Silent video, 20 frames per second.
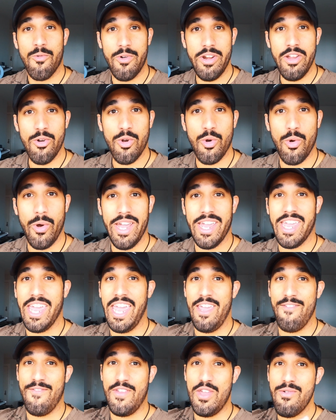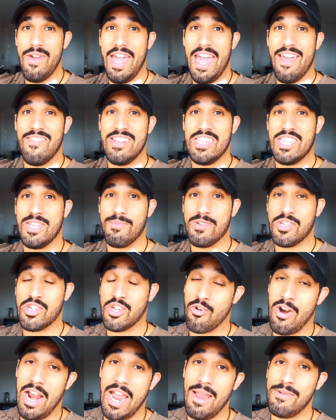Real quick, if you haven't
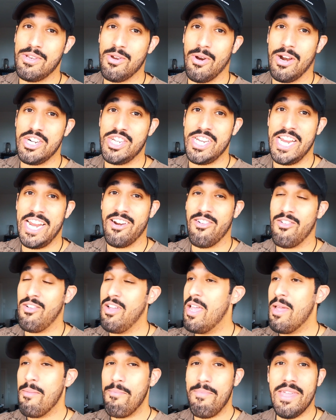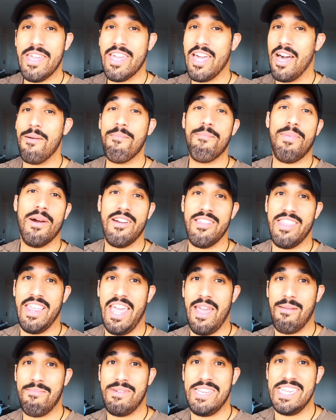subscribed to our channel, become part of
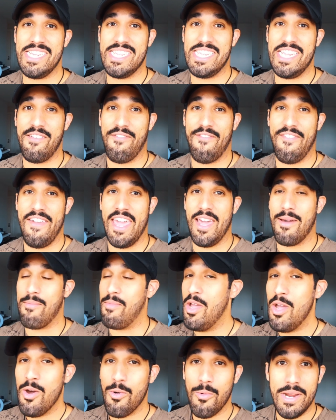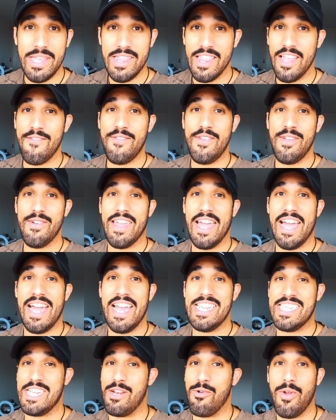the MTC fam. We love you
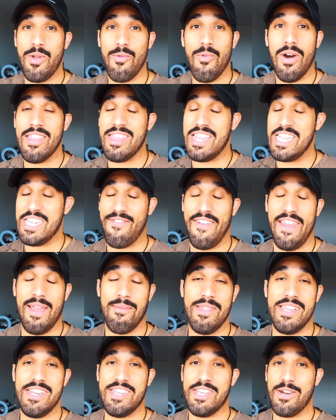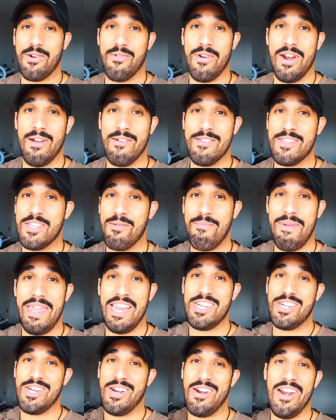guys and we want this family to grow, so
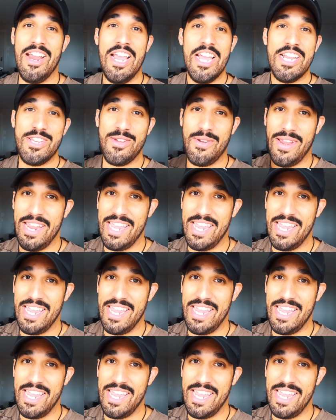make sure to